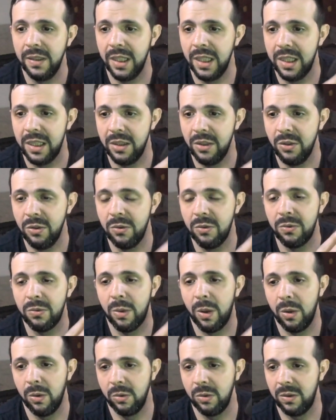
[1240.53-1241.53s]
you
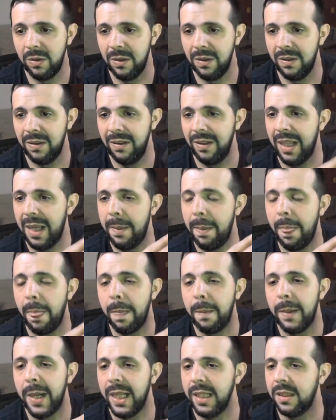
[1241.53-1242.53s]
wrote some
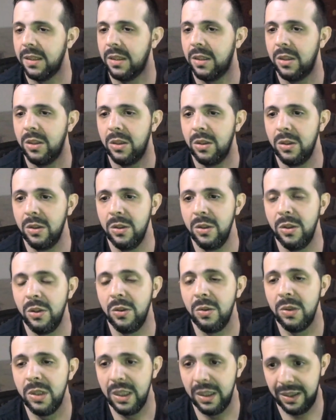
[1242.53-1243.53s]
bad
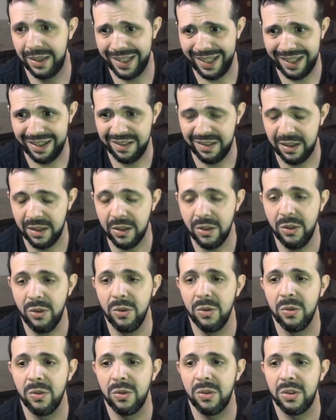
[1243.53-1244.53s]
unit test,
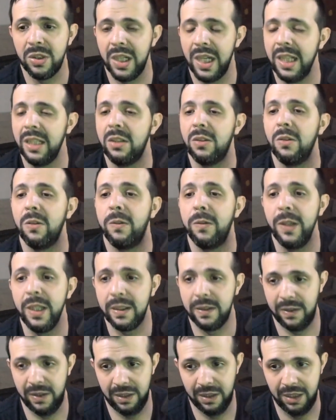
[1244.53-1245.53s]
you try to
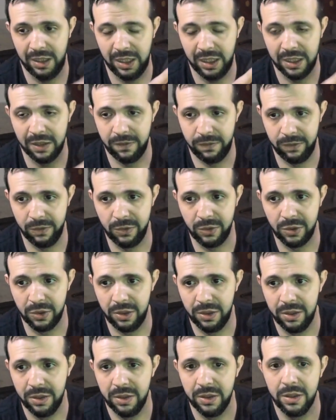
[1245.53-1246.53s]
fix it in the future.
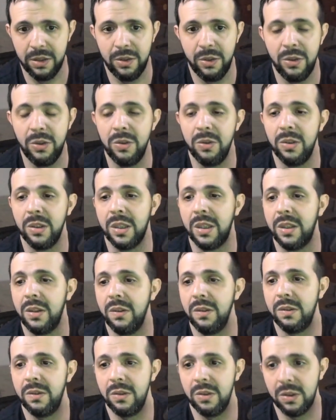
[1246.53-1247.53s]
You
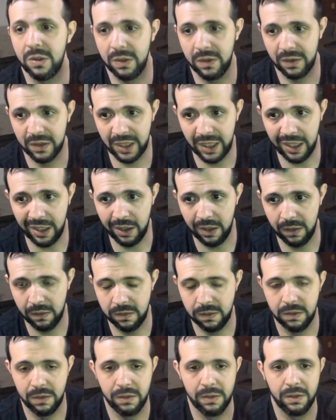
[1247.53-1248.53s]
increase your skills.
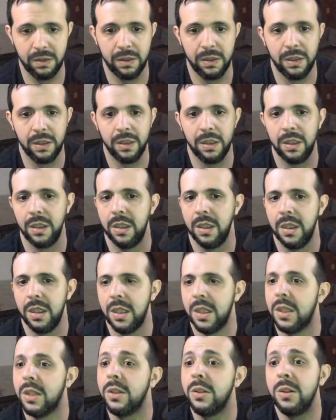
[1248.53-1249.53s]

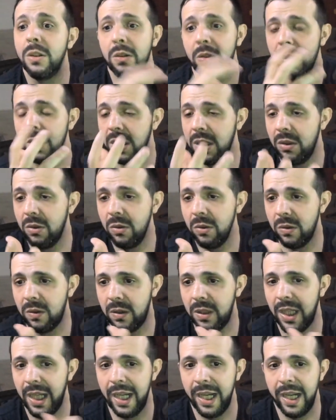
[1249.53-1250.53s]
You reduce
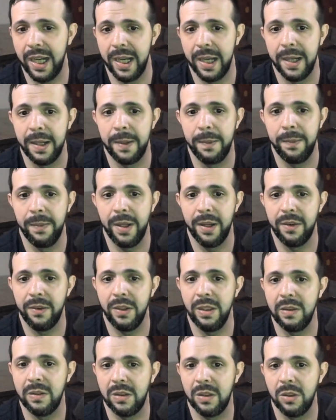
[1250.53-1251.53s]
the
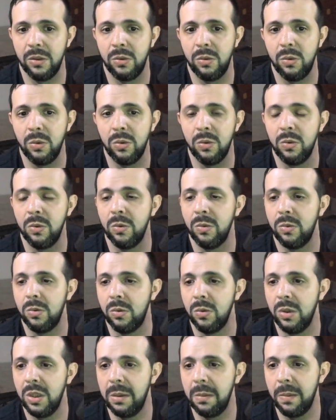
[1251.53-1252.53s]
risk to
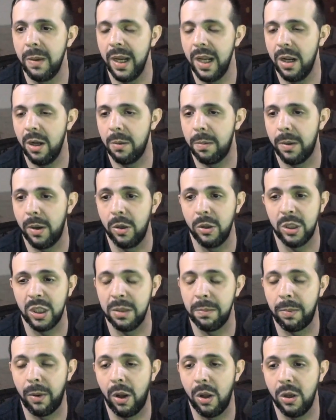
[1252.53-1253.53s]
develop or
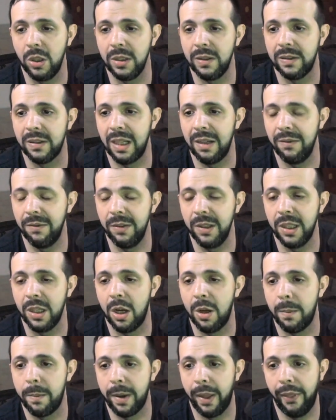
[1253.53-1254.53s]
deploy something
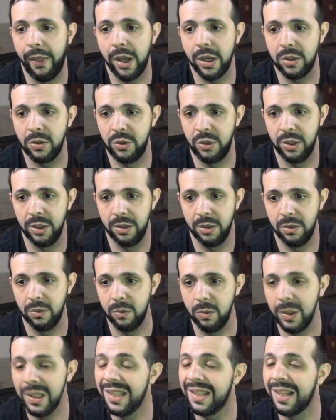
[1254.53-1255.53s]
on production with